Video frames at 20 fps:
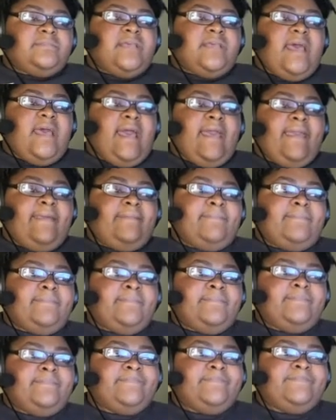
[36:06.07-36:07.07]
I'm
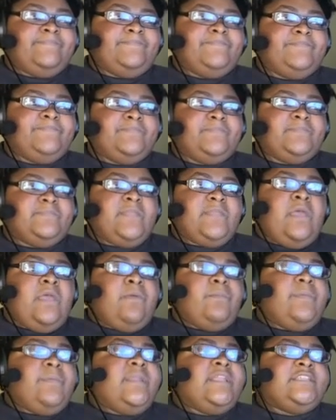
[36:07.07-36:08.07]

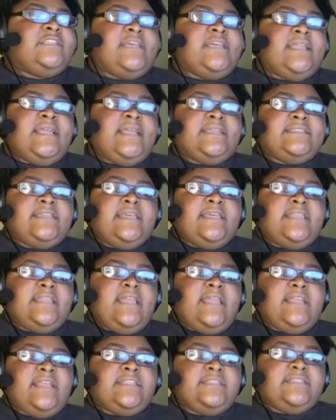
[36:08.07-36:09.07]
really trying not to get
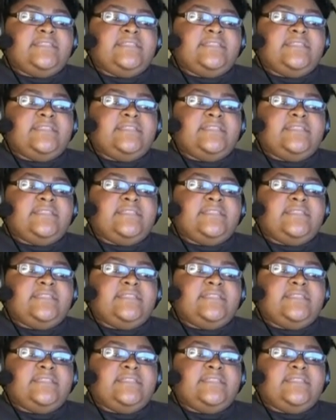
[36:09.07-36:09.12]
like